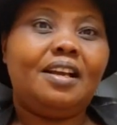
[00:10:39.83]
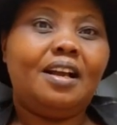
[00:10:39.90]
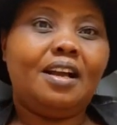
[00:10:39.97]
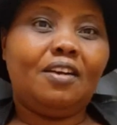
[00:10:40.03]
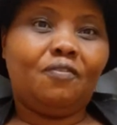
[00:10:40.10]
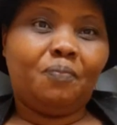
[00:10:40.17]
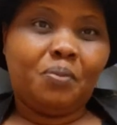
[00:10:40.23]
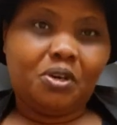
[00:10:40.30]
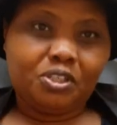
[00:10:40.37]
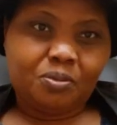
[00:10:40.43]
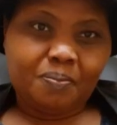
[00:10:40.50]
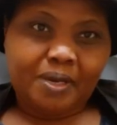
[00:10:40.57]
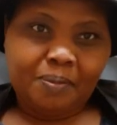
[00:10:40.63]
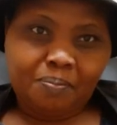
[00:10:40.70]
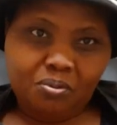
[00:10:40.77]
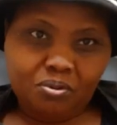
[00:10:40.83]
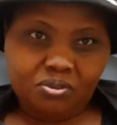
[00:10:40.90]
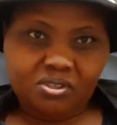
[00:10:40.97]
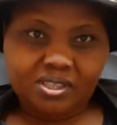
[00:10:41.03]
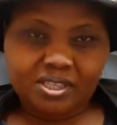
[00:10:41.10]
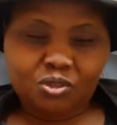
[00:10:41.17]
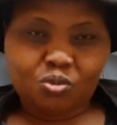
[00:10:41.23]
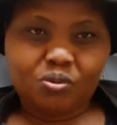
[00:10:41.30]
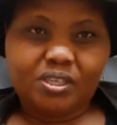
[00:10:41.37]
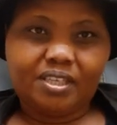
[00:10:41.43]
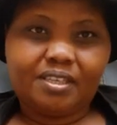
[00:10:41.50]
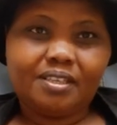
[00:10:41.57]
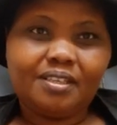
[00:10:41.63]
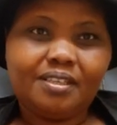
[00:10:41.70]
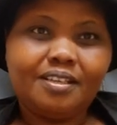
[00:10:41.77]
have bought my books this
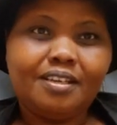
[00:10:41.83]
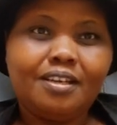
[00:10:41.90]
week.